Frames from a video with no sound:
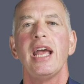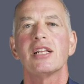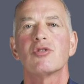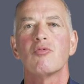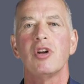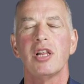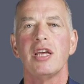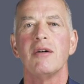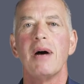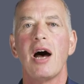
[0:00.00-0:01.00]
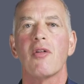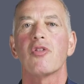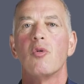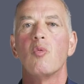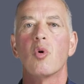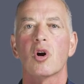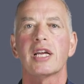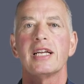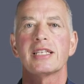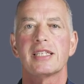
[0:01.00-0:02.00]
It's really about the
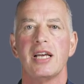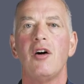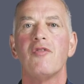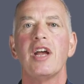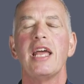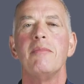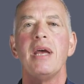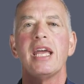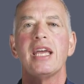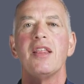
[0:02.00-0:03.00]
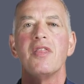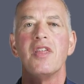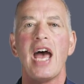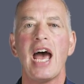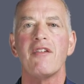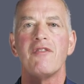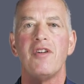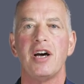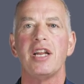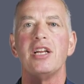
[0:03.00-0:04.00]
work itself and making that
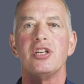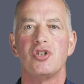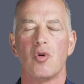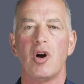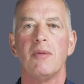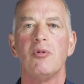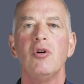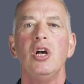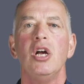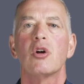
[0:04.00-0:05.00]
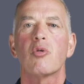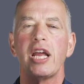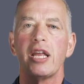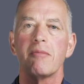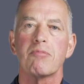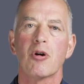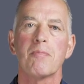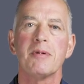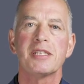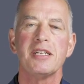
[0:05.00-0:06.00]
fun and enjoyable, creating
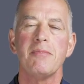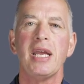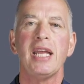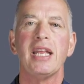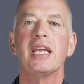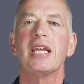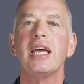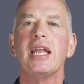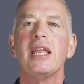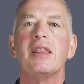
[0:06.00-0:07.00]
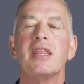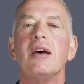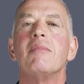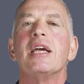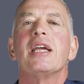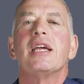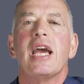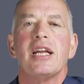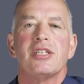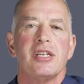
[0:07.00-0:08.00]
purpose and meaning, getting them
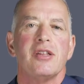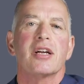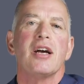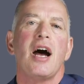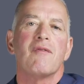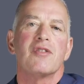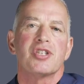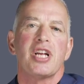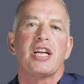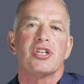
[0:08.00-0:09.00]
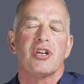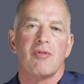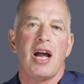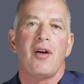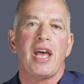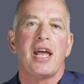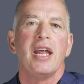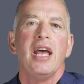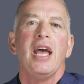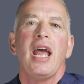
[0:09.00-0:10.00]
engaged in the conversation around that,
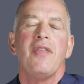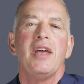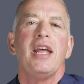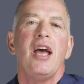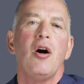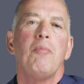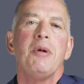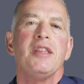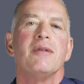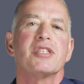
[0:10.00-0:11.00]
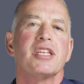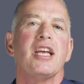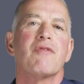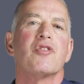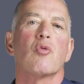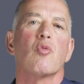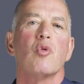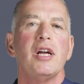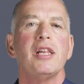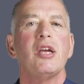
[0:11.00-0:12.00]
and then helping them see if they're
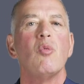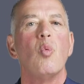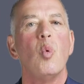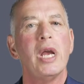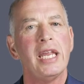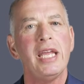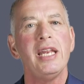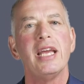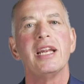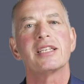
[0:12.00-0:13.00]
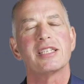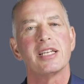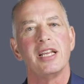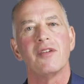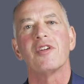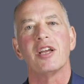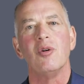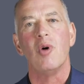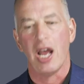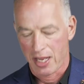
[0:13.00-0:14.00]
really winning in a
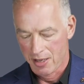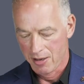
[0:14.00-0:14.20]
significant way.